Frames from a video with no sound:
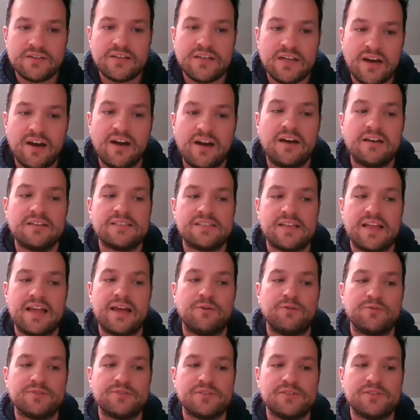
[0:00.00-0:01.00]
cast
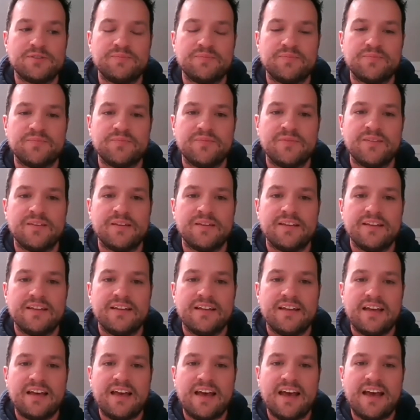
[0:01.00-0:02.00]
out.
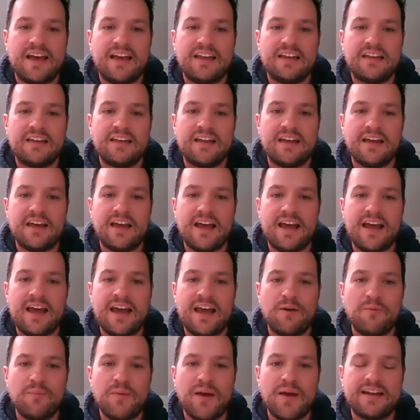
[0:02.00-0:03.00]
And
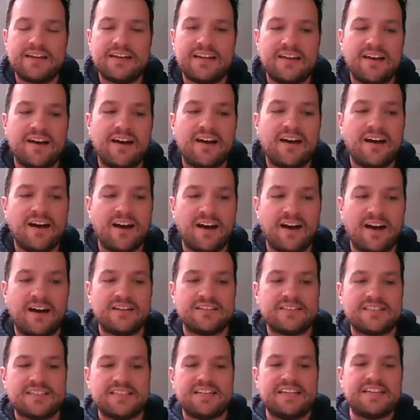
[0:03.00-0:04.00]
how badly our
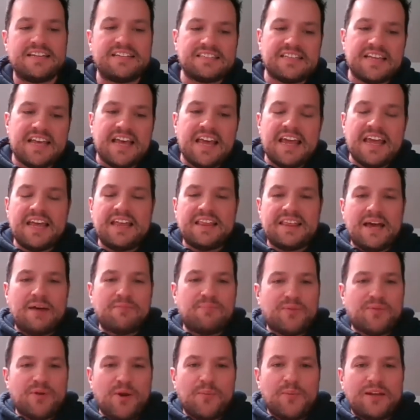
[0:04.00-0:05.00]
hearts need to hear
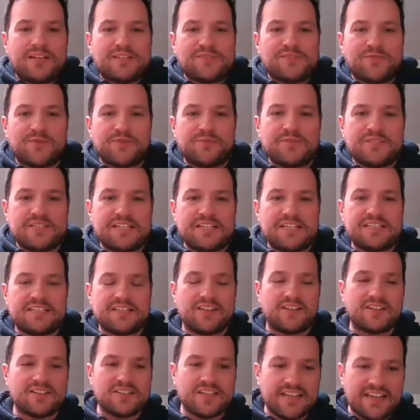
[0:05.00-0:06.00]
that promise from
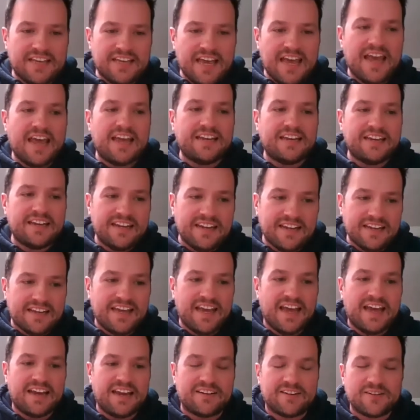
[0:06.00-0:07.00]
Jesus again and
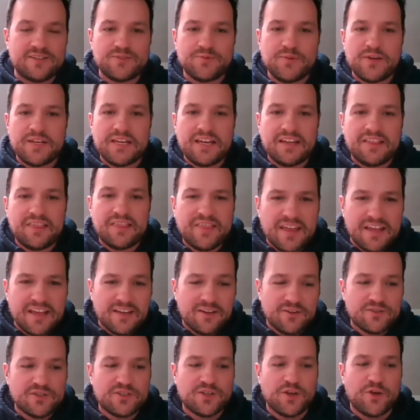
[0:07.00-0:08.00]
again, because we can
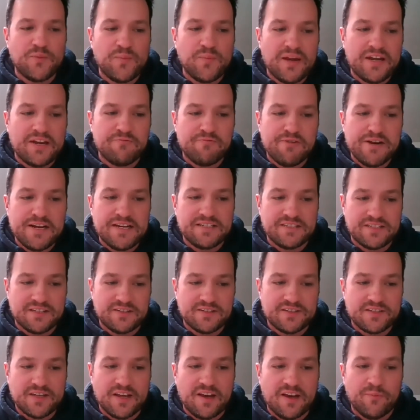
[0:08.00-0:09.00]
think of so many
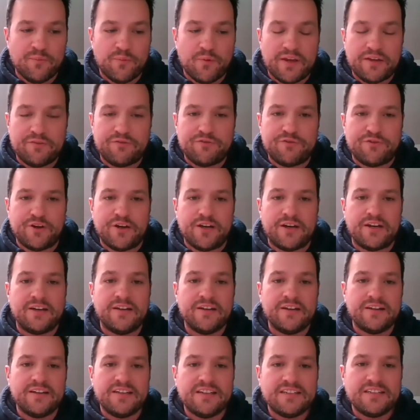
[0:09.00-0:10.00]
reasons, can't we, for
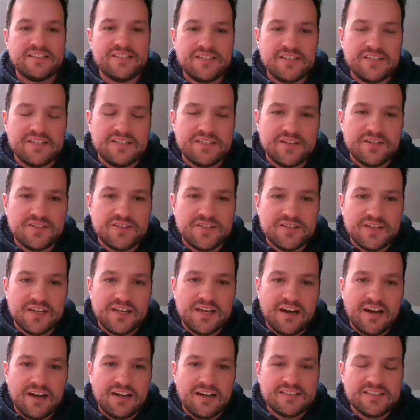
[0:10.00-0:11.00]
Jesus to
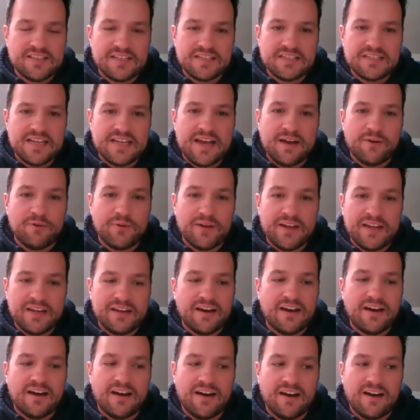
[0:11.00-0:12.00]
cast us out in
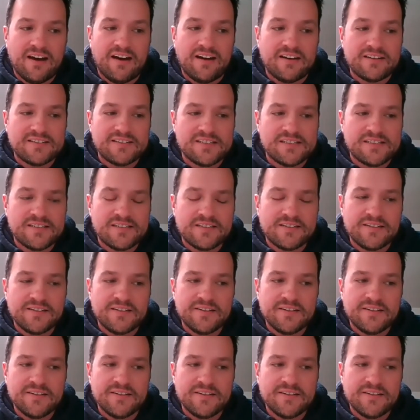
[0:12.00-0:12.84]
our hearts.